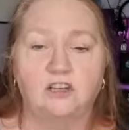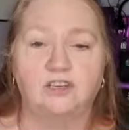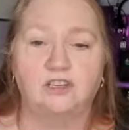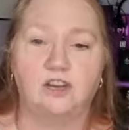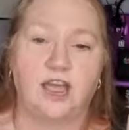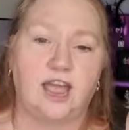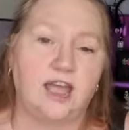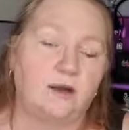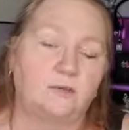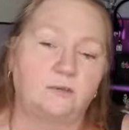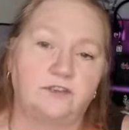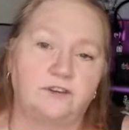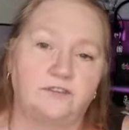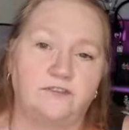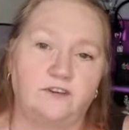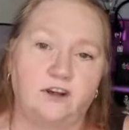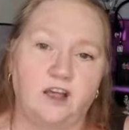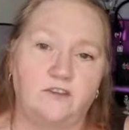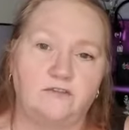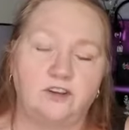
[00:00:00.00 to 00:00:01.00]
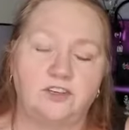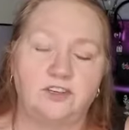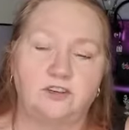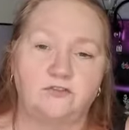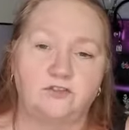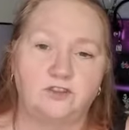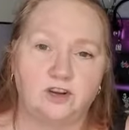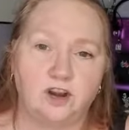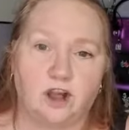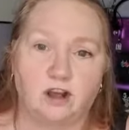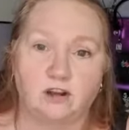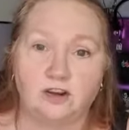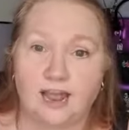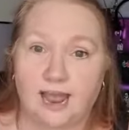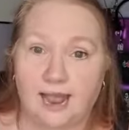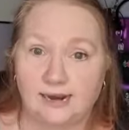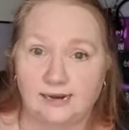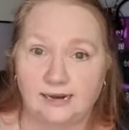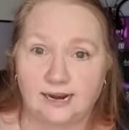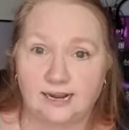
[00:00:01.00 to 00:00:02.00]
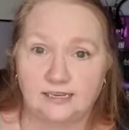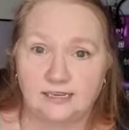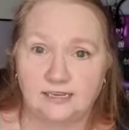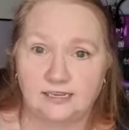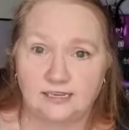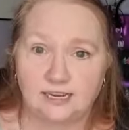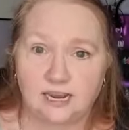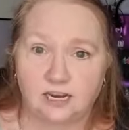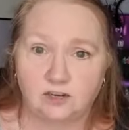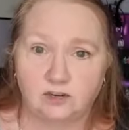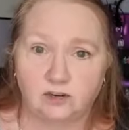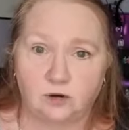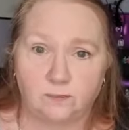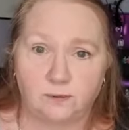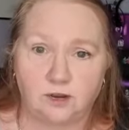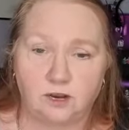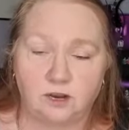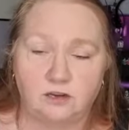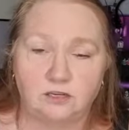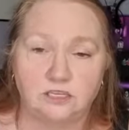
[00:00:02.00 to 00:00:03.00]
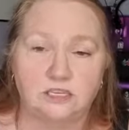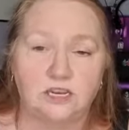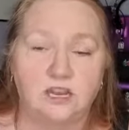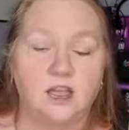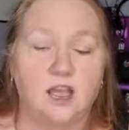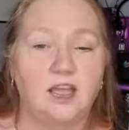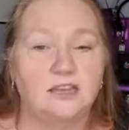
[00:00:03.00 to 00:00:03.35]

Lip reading: to help survivors of child adolescent sexual abuse